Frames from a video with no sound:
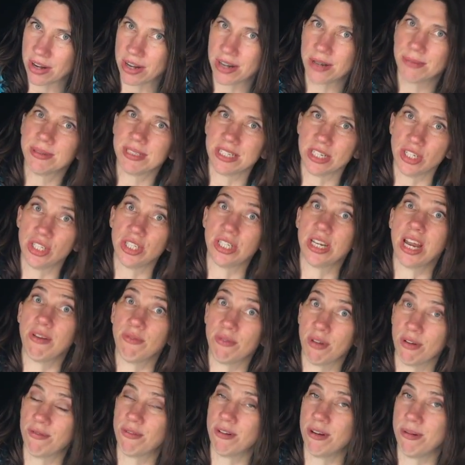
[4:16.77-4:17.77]
herbs in
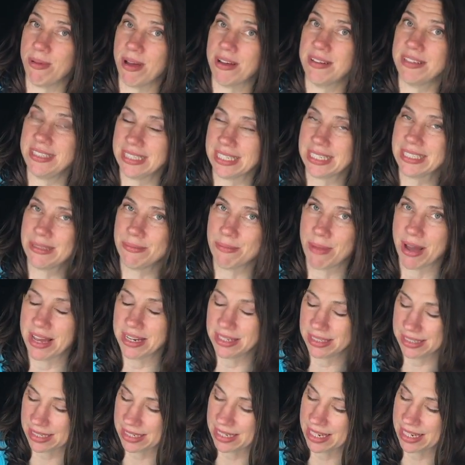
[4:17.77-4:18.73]
general for about 6 months,